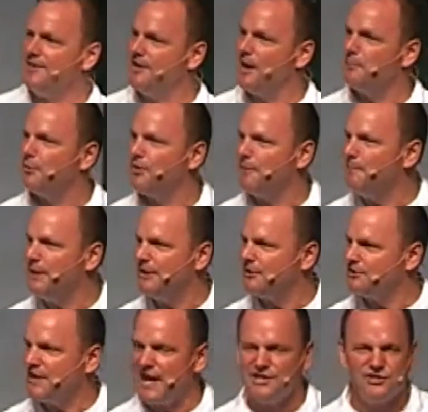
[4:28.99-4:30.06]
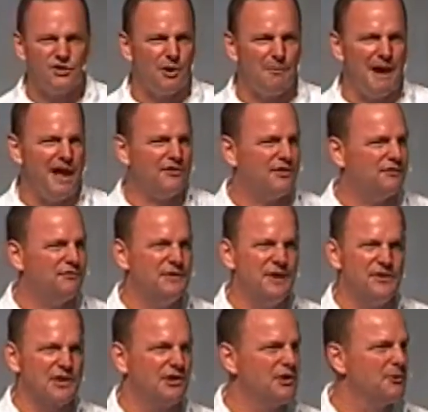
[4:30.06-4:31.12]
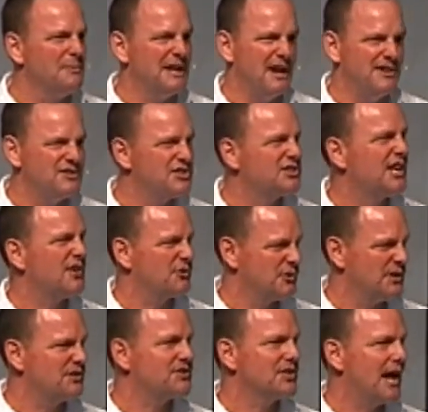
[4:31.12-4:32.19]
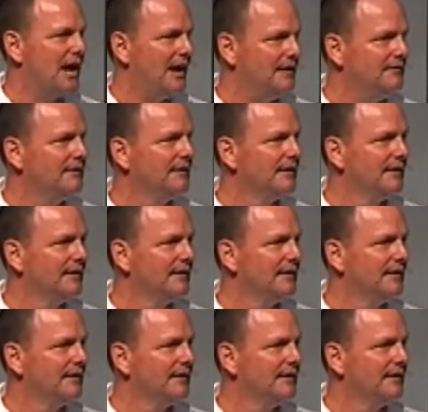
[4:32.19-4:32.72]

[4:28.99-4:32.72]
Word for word: end up with a bitter taste in our mouth and feeling a little bit unsettled inside.